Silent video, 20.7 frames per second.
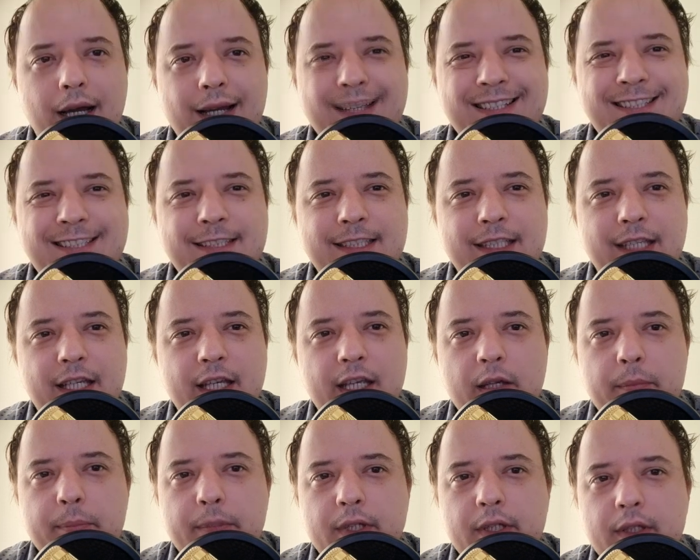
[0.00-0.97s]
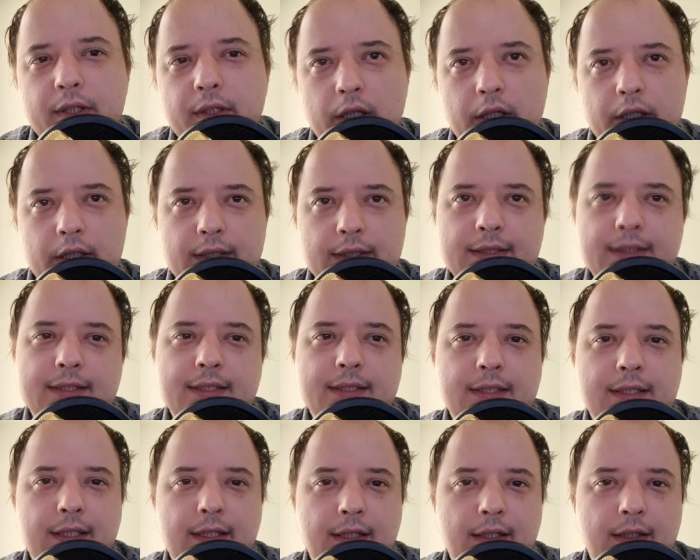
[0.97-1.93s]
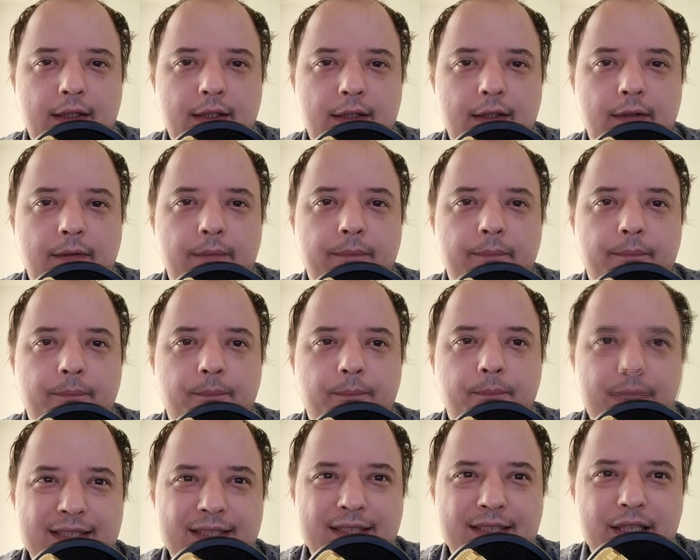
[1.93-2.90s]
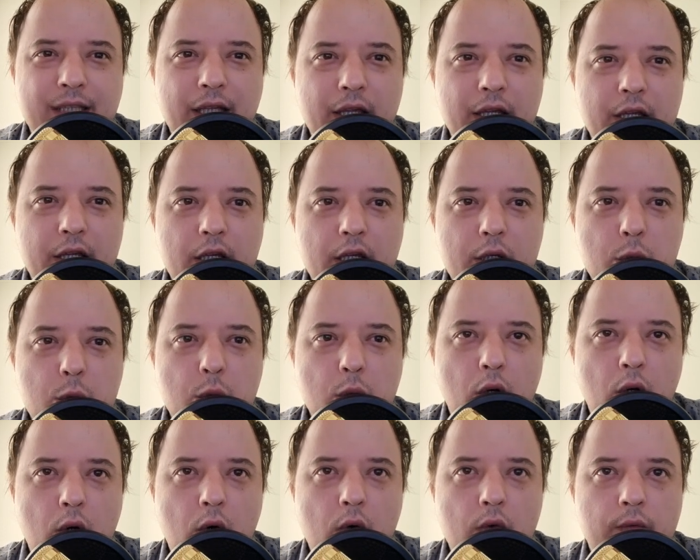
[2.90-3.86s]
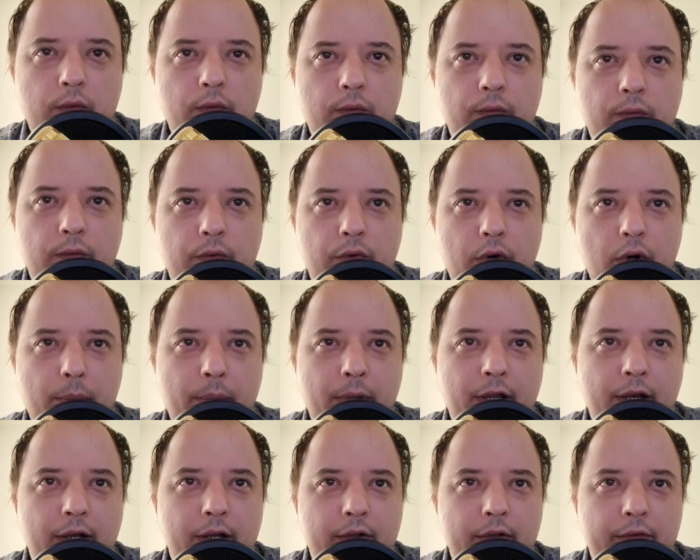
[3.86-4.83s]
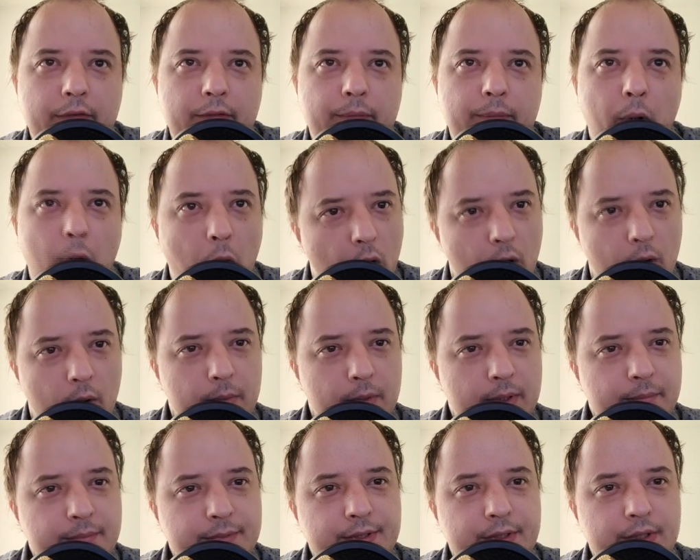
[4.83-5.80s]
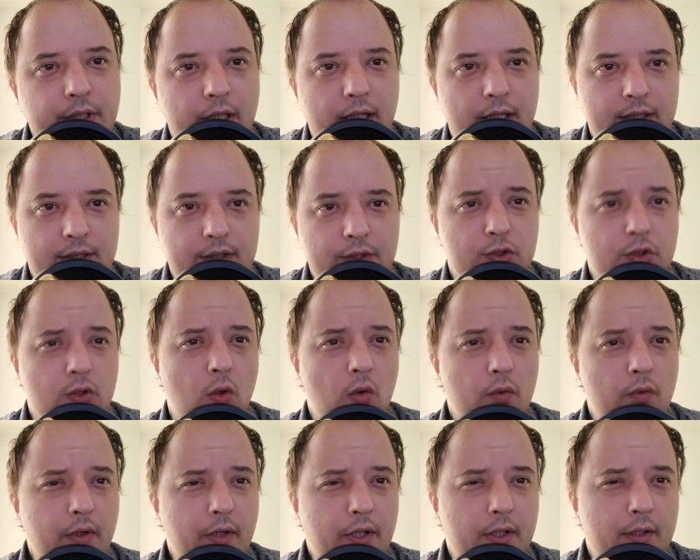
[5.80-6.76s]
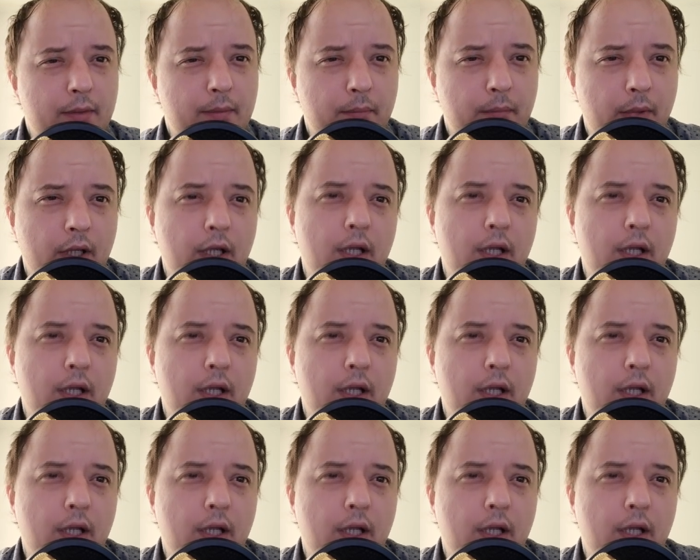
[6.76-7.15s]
I skipped this stage of repetitive problems and solving them